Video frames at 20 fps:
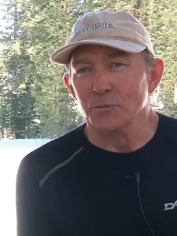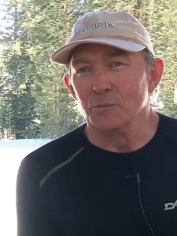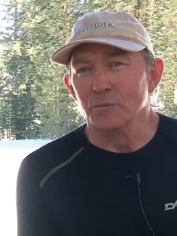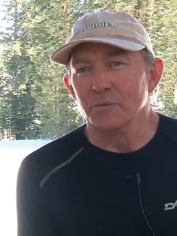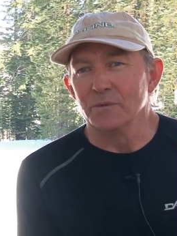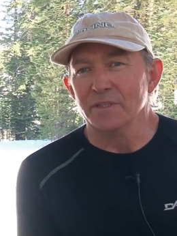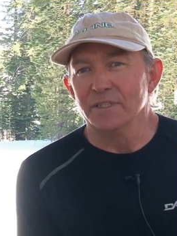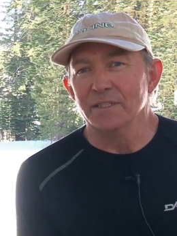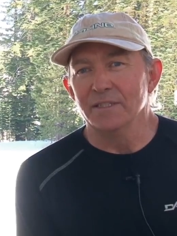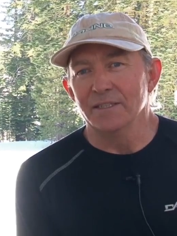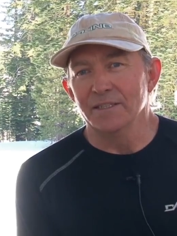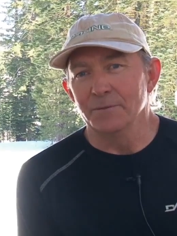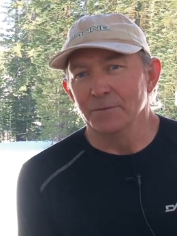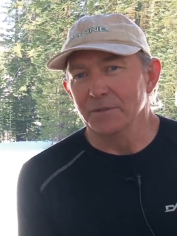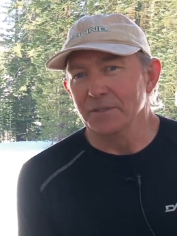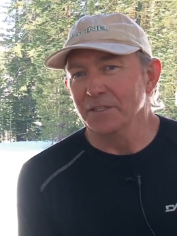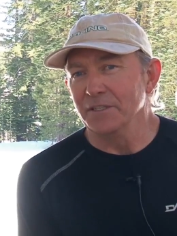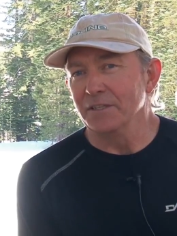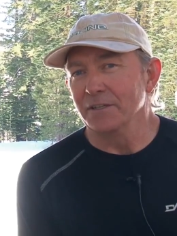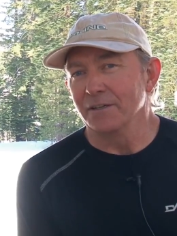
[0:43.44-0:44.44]
really,
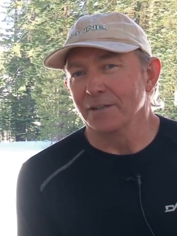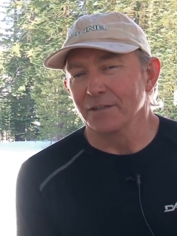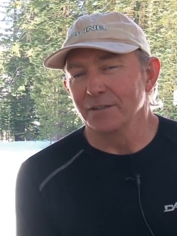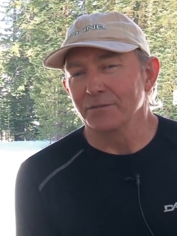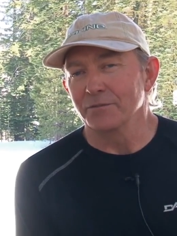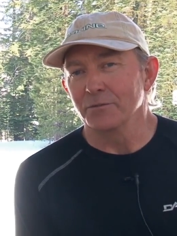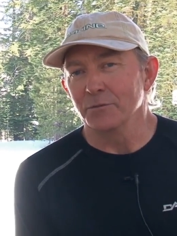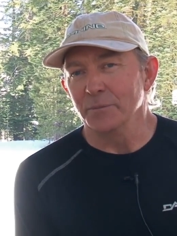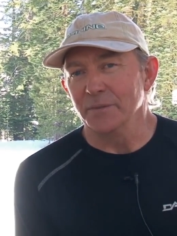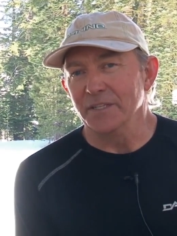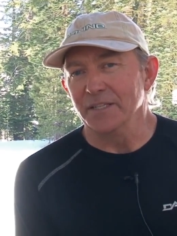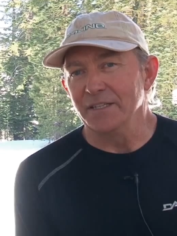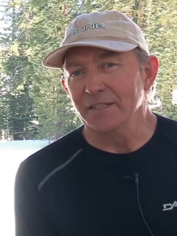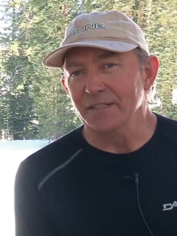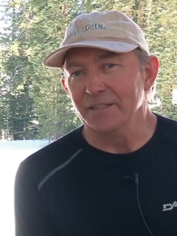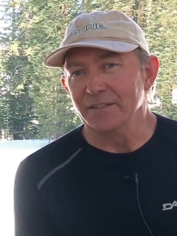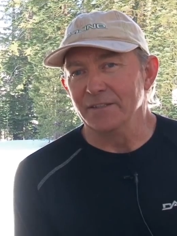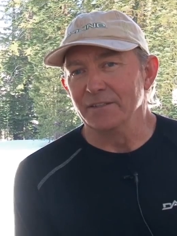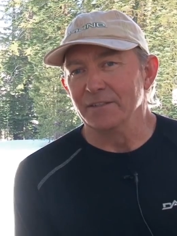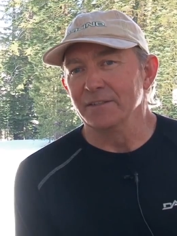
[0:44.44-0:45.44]
really hard for me to
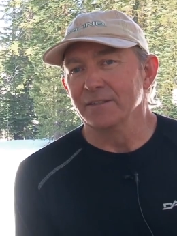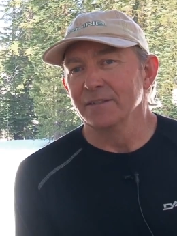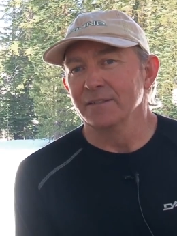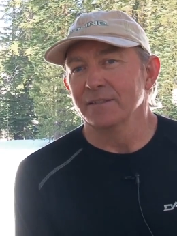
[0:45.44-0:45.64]
hear.